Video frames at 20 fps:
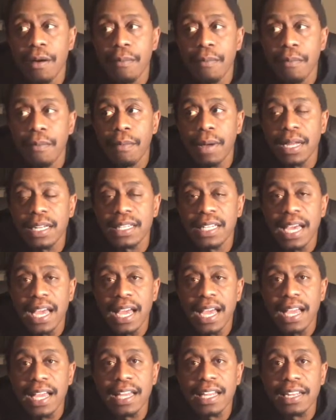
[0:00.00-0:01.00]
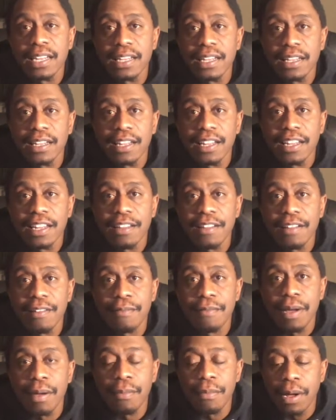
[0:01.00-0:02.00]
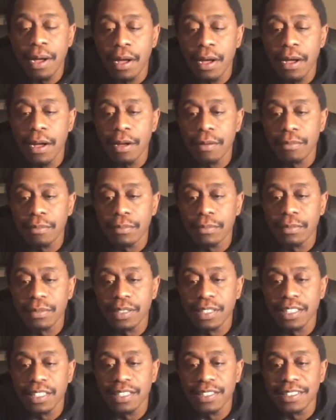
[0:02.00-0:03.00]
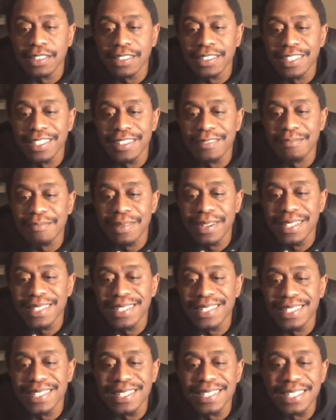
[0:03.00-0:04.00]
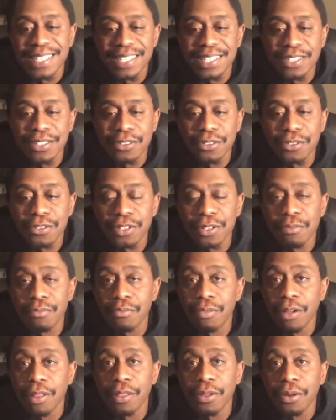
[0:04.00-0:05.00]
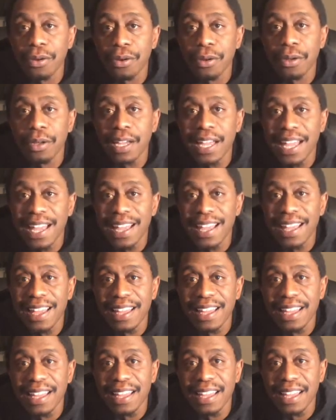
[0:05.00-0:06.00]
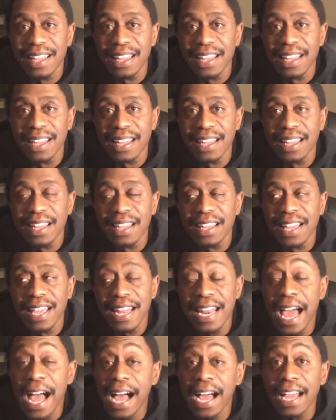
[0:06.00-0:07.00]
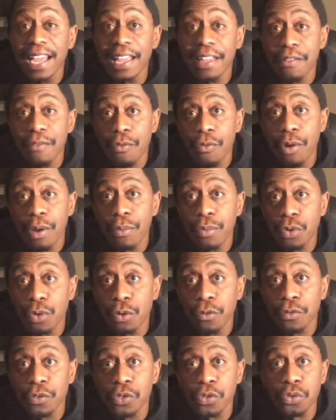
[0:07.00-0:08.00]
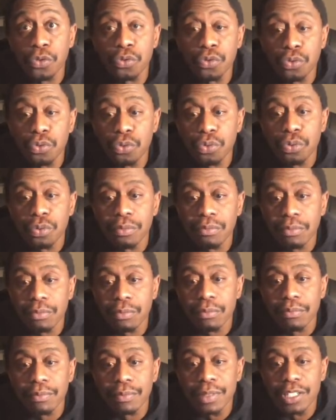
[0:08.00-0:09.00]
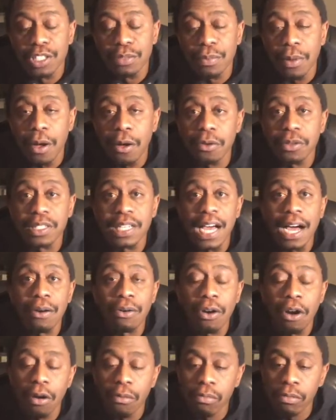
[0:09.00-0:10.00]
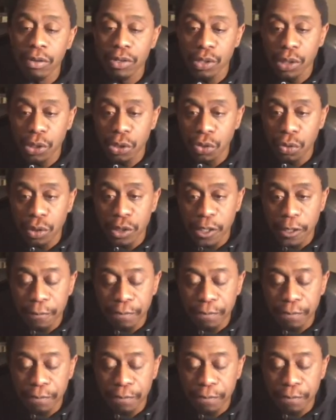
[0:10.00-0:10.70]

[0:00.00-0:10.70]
my dad, my mom, my sisters and brother, and we moved to a small town called Brunswick, Georgia.